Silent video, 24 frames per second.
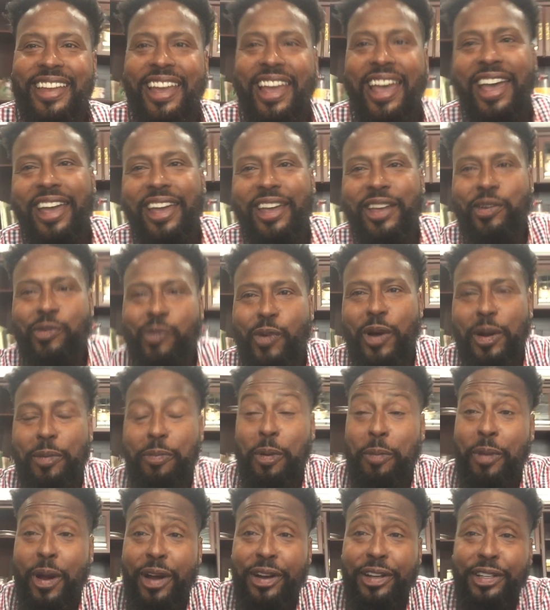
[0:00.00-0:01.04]
Hey, what up,
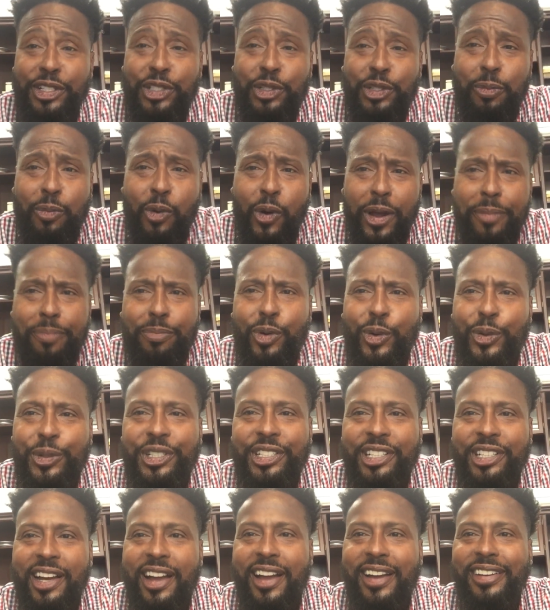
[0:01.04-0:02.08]
America? This your boy,
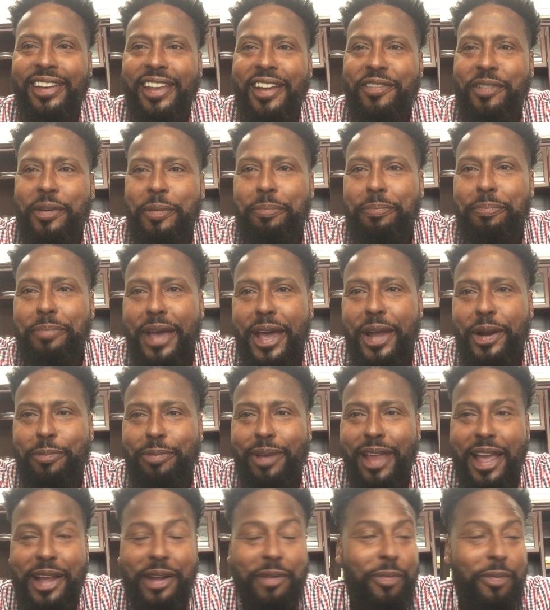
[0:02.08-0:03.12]
Bouchon Glover, Better
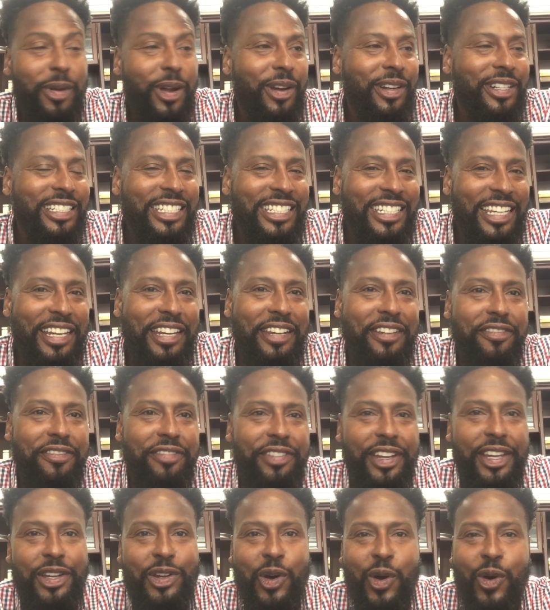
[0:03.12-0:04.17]
Black America
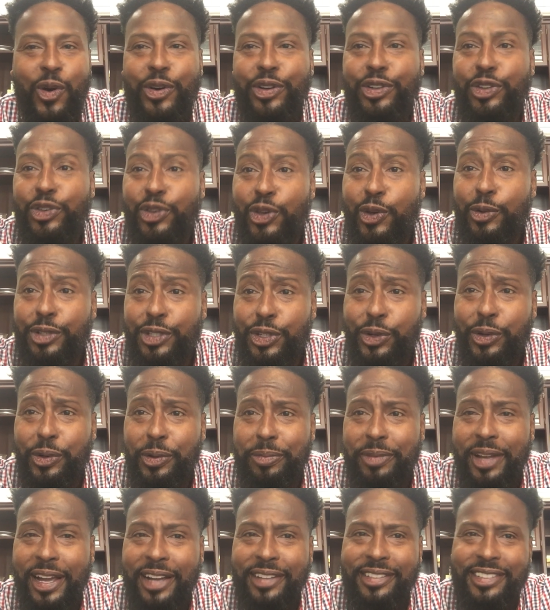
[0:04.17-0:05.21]
TV on
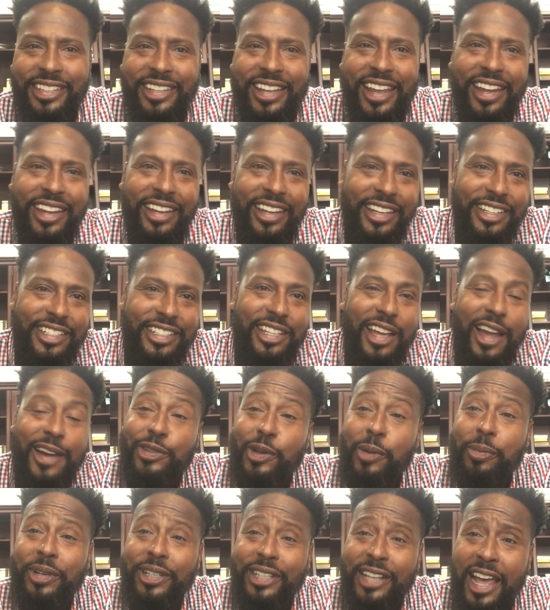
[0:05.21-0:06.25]
YouTube. Now, today is
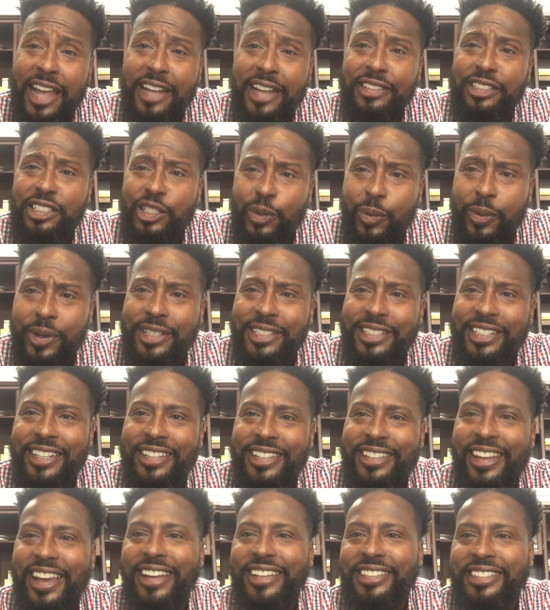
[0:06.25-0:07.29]
October 9th,
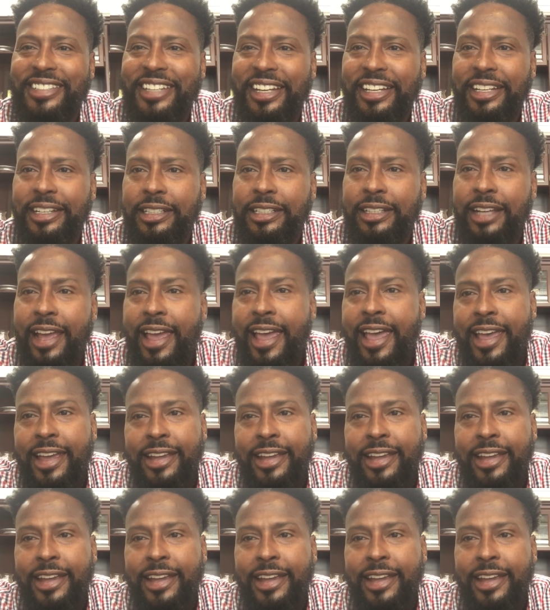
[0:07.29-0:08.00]
2019.